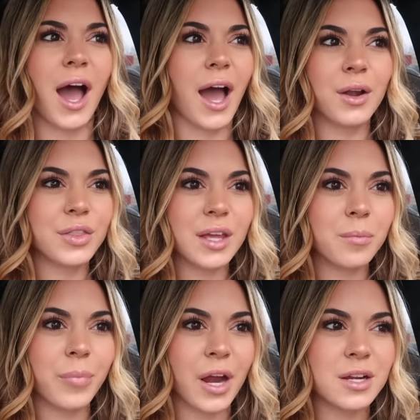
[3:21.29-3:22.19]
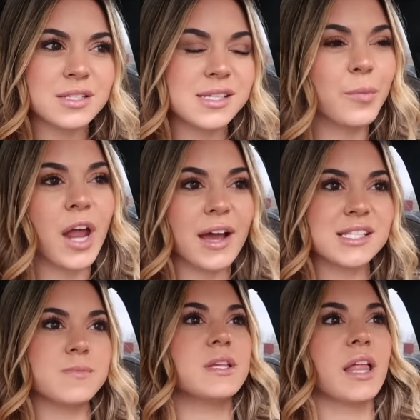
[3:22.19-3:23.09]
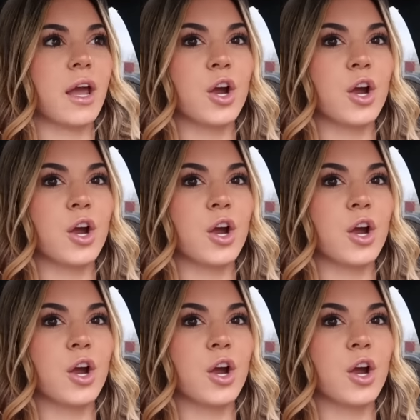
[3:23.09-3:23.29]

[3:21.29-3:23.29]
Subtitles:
I don't think someone asked me, like,